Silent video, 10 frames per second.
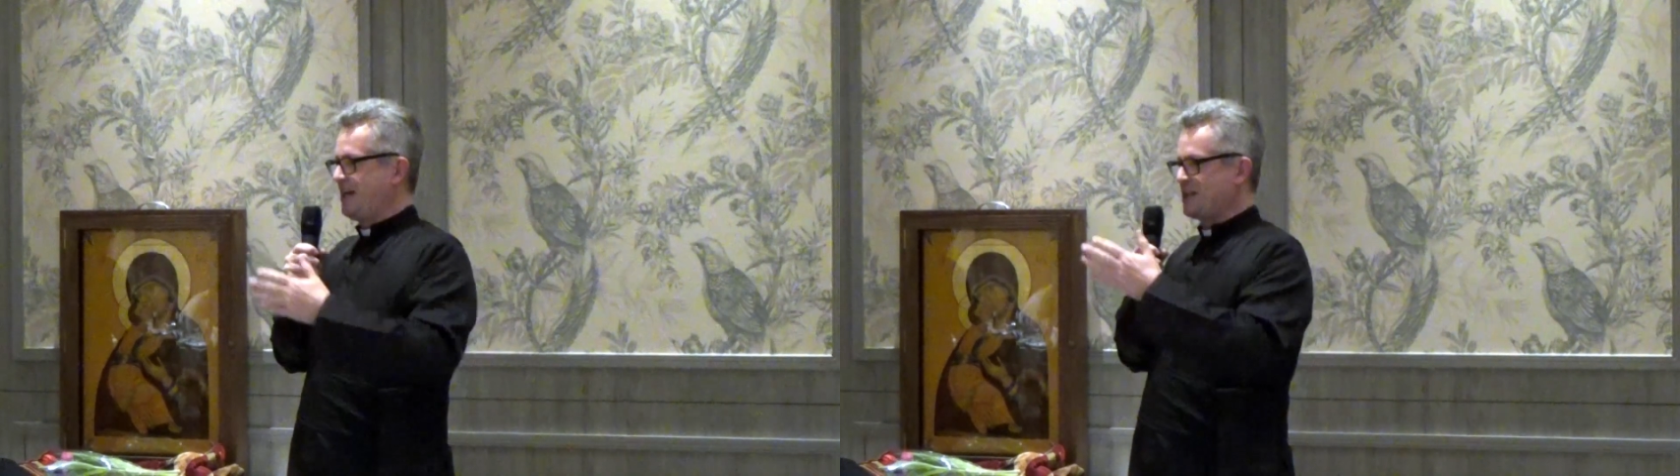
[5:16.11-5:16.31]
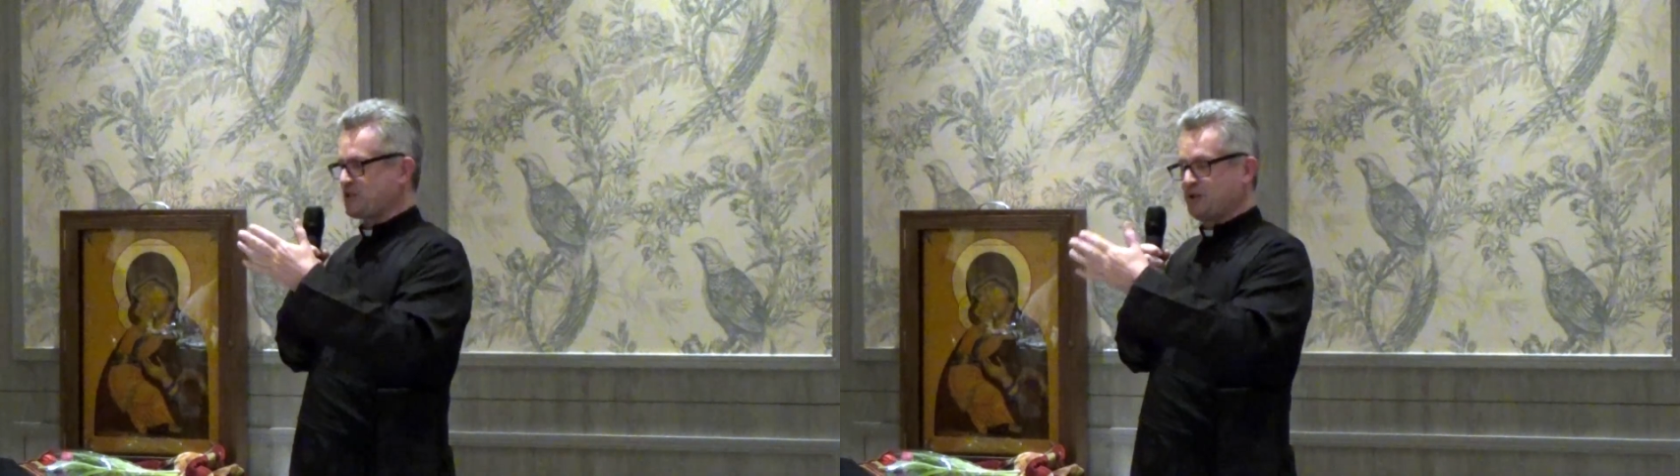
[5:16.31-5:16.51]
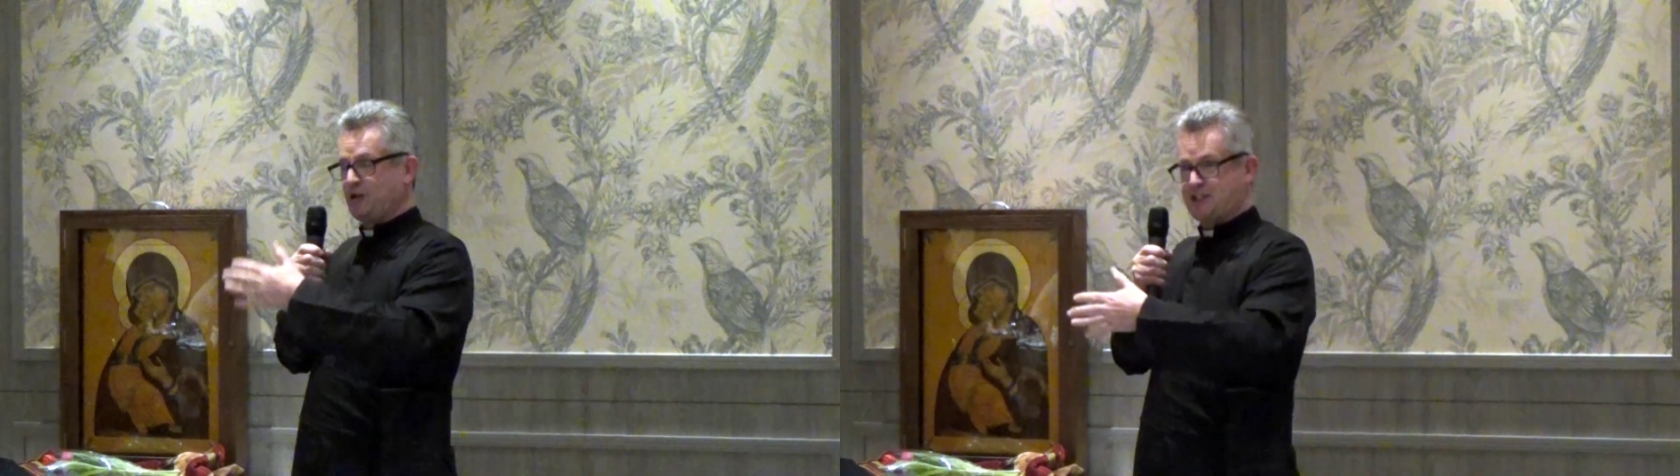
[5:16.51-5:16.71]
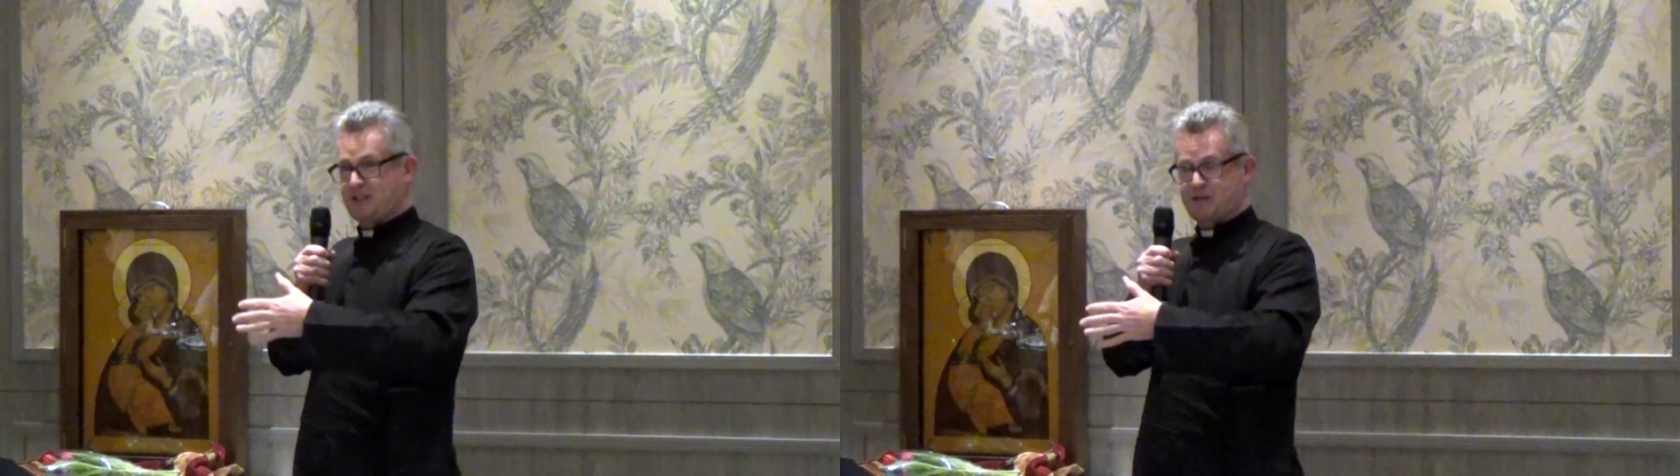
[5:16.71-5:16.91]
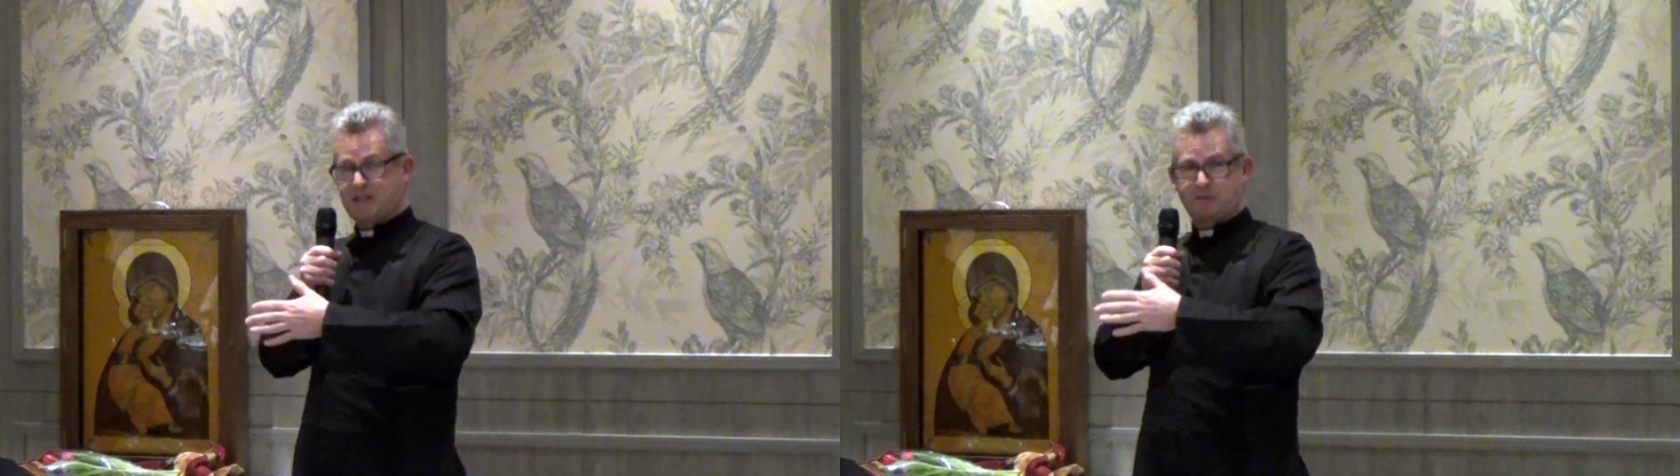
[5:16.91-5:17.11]
his
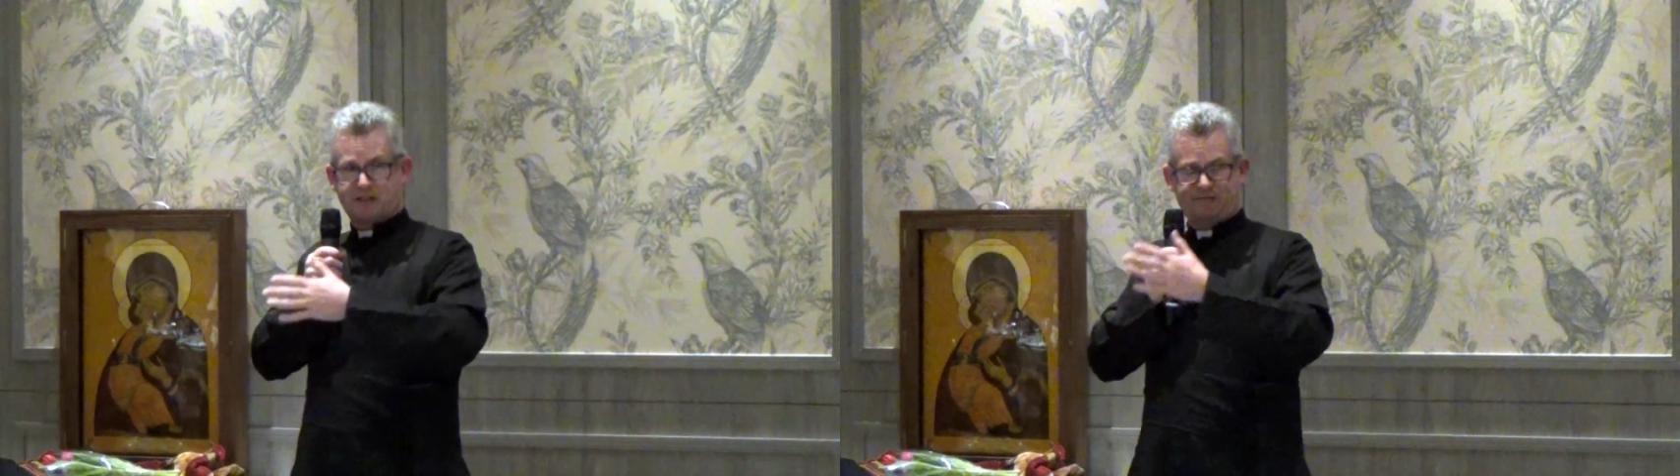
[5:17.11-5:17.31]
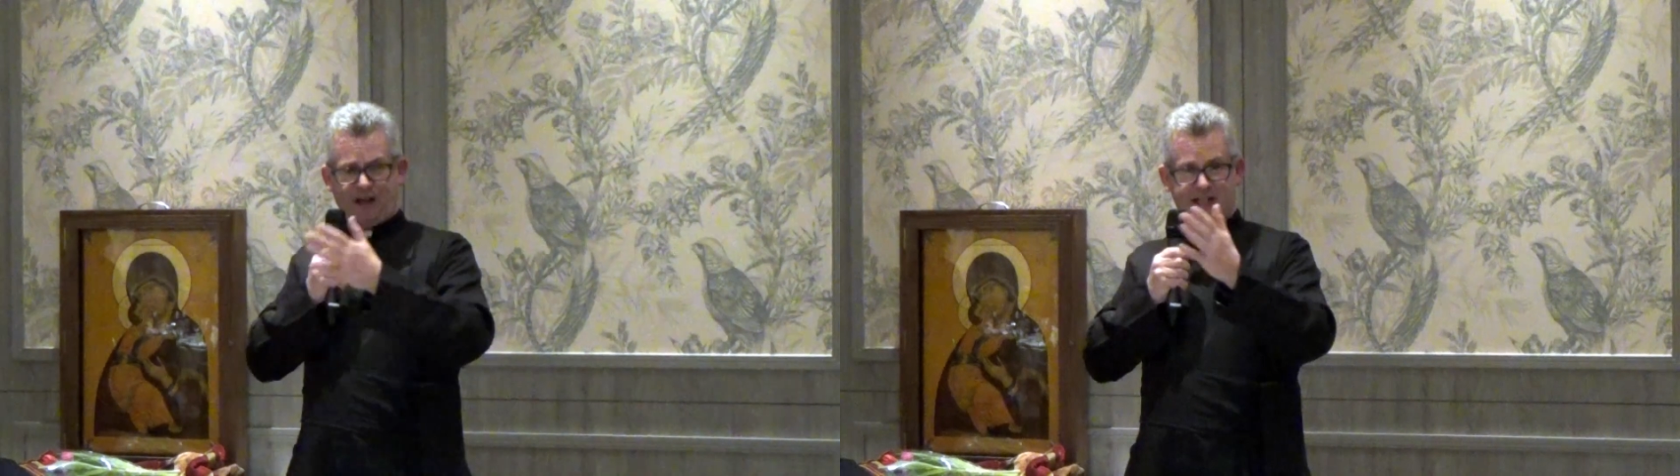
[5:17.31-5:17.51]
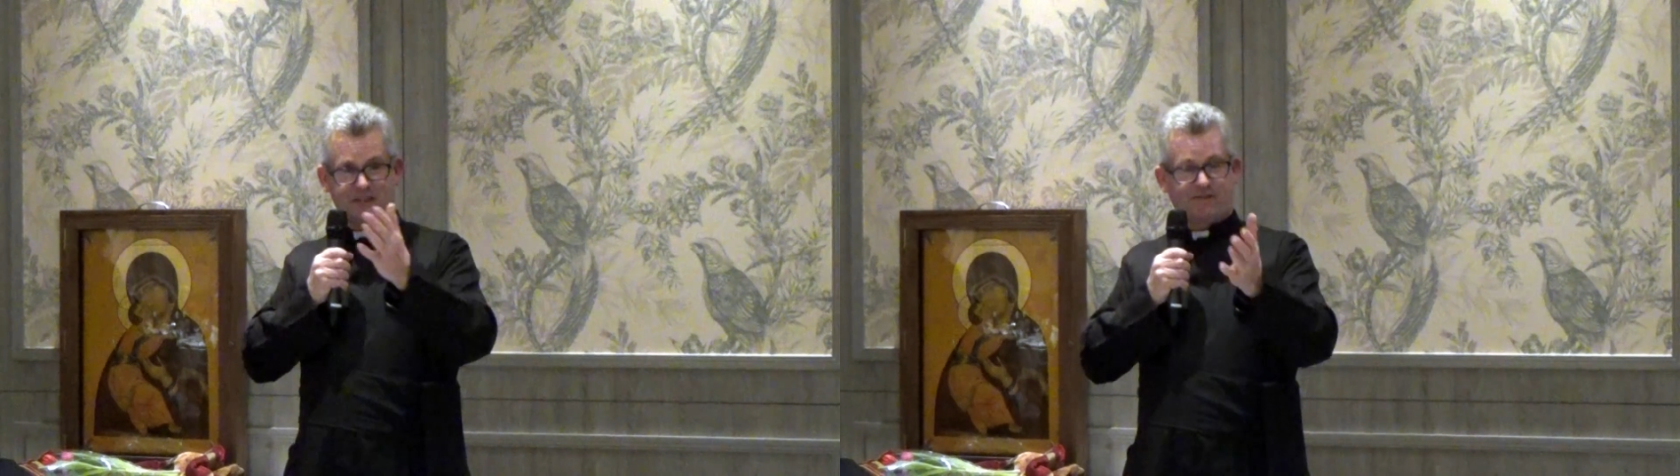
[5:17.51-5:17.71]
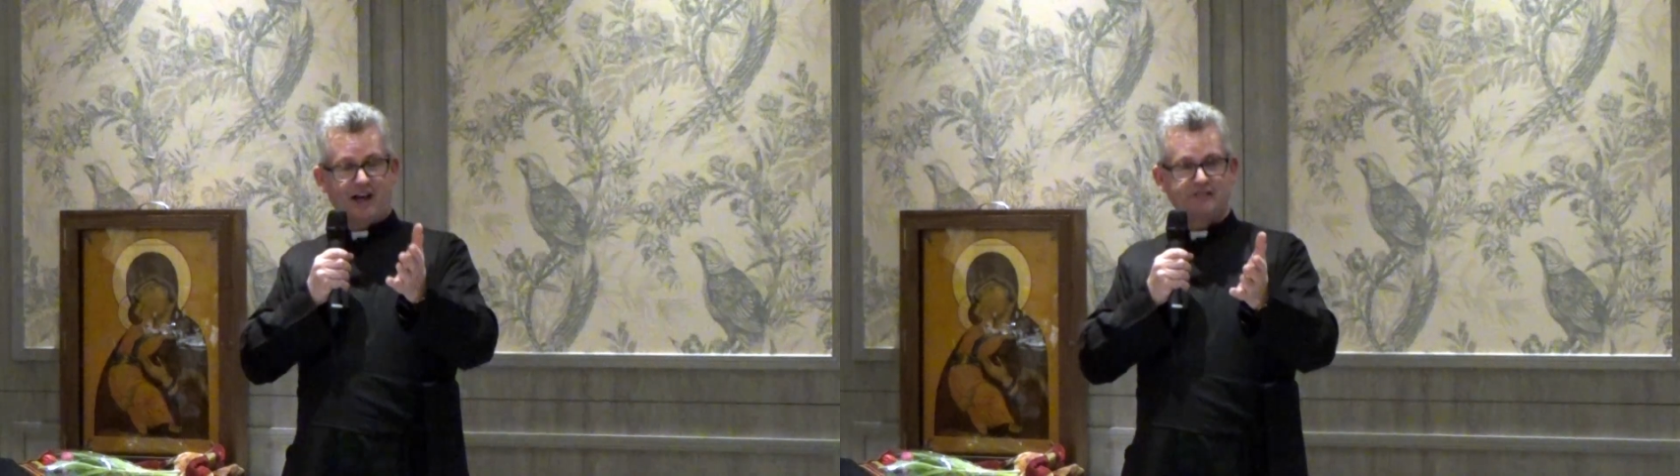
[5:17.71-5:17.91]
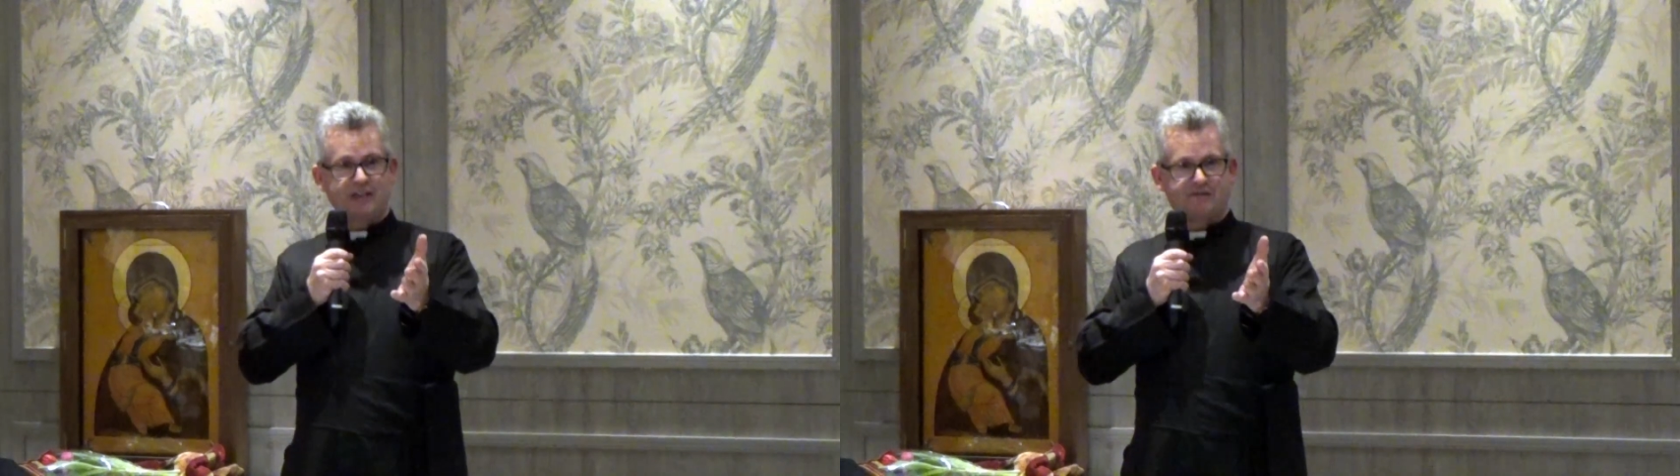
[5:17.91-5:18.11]
lordship was able to find a
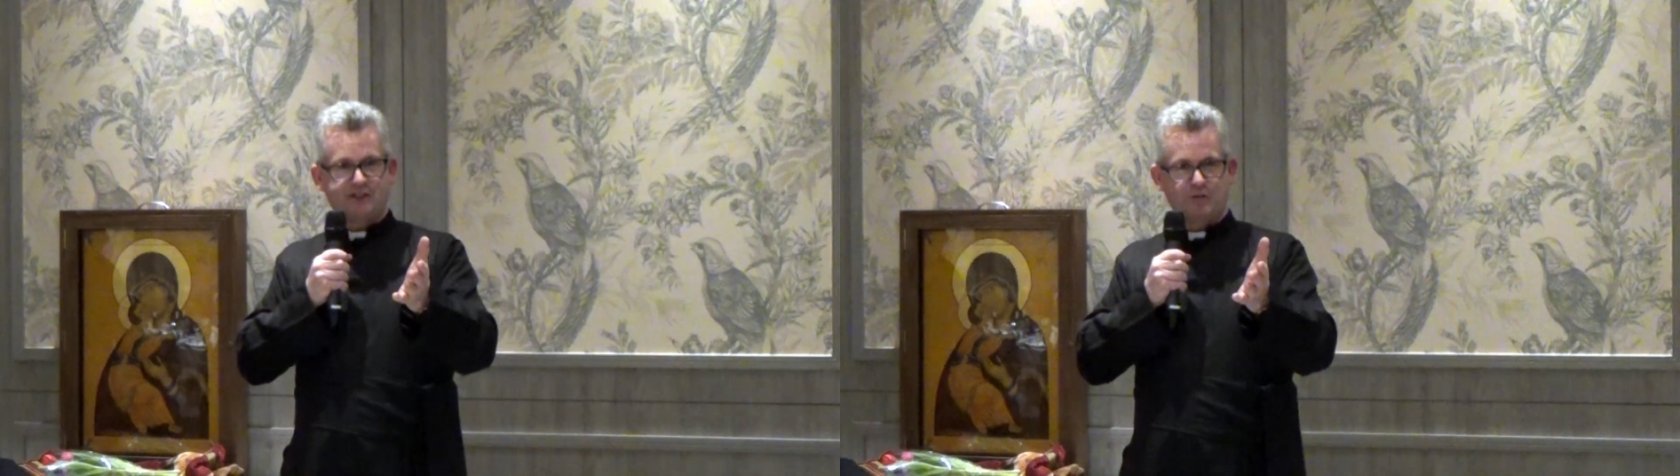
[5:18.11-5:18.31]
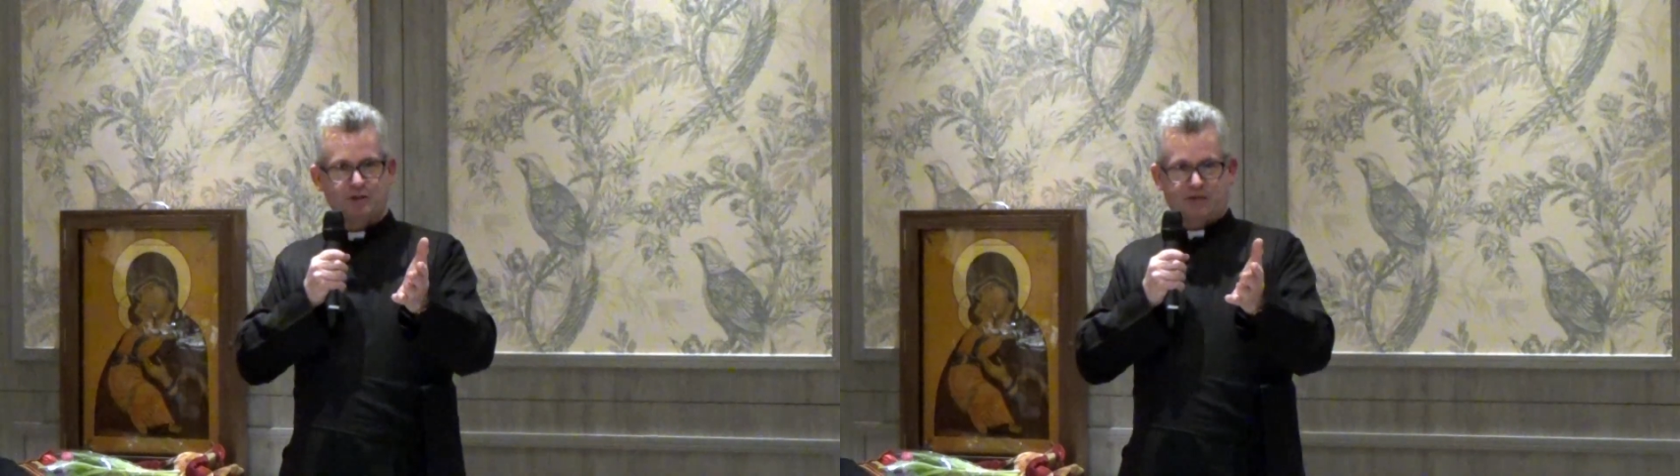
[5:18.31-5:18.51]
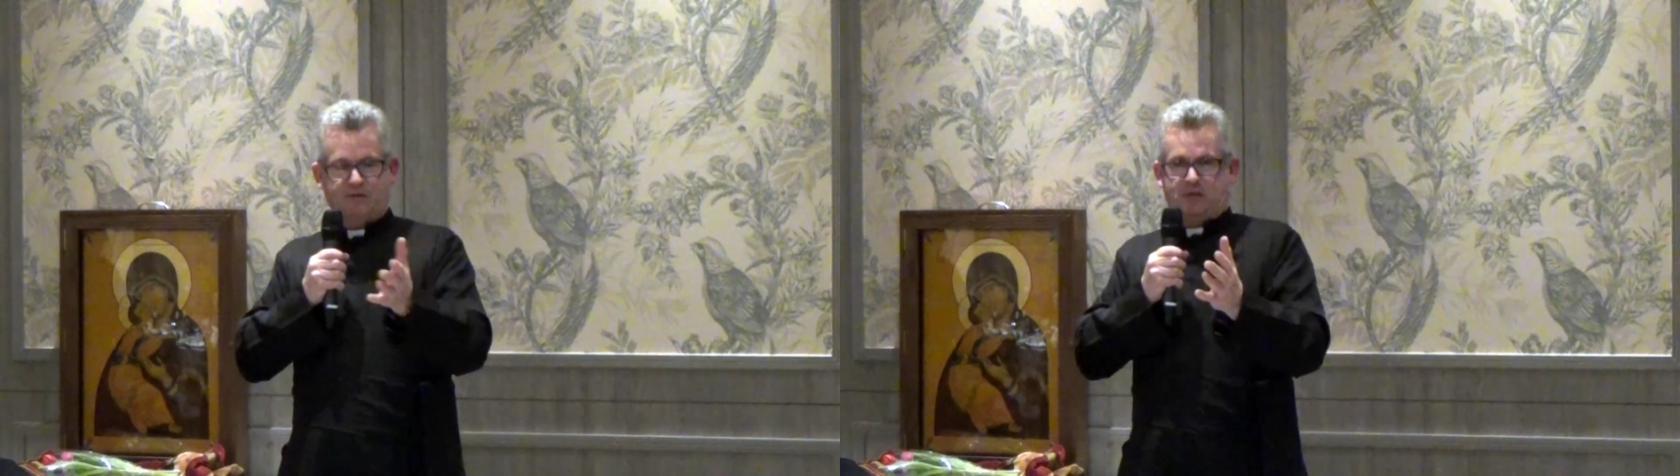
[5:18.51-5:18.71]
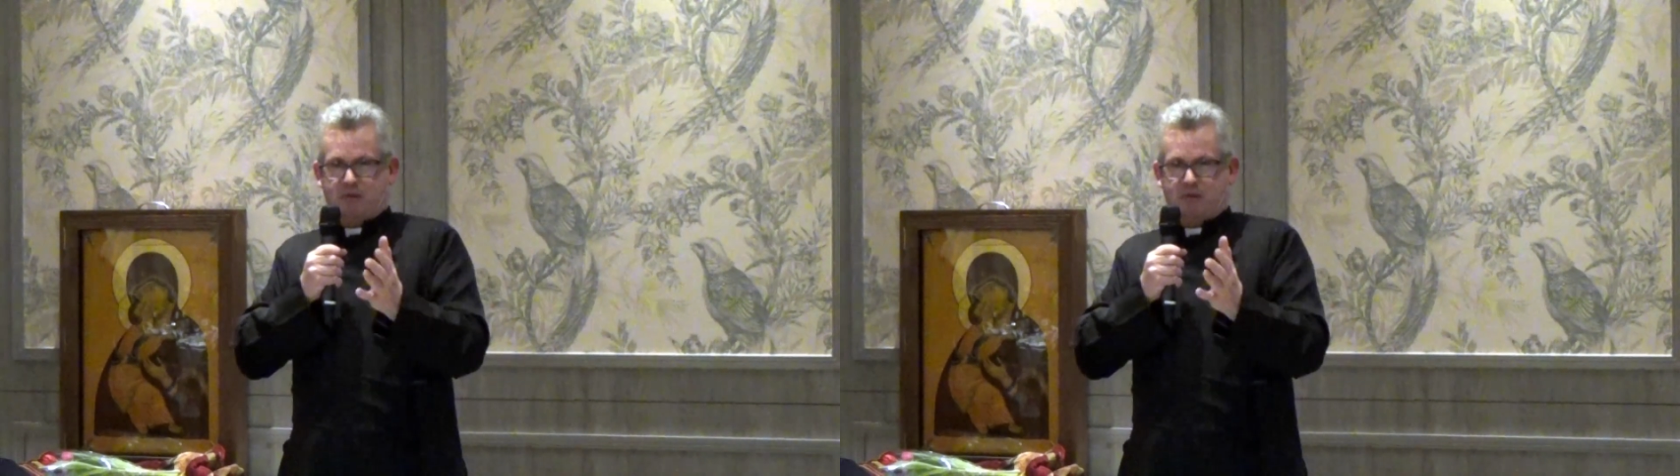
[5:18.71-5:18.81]
fine refuge,